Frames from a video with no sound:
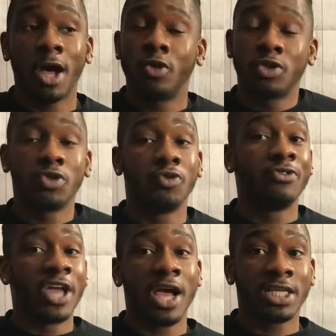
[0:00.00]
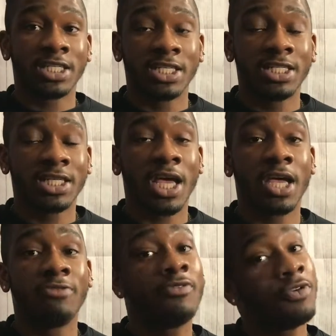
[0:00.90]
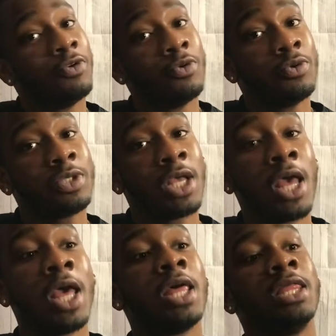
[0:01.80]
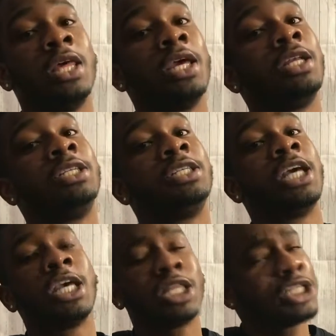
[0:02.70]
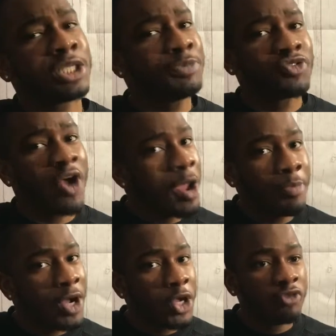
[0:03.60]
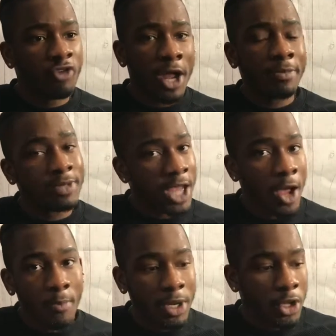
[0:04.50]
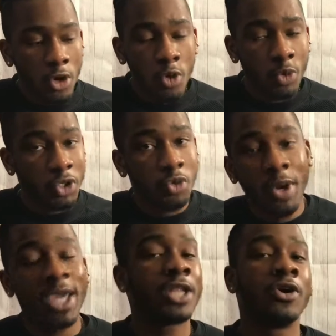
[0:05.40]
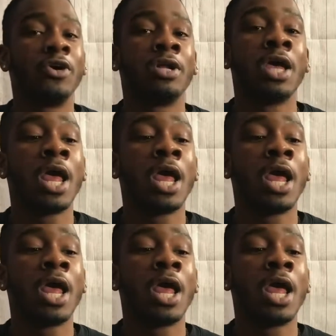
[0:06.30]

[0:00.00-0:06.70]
I also do reactions and reviews, then just hit the subscribe button right down below. What are you waiting on?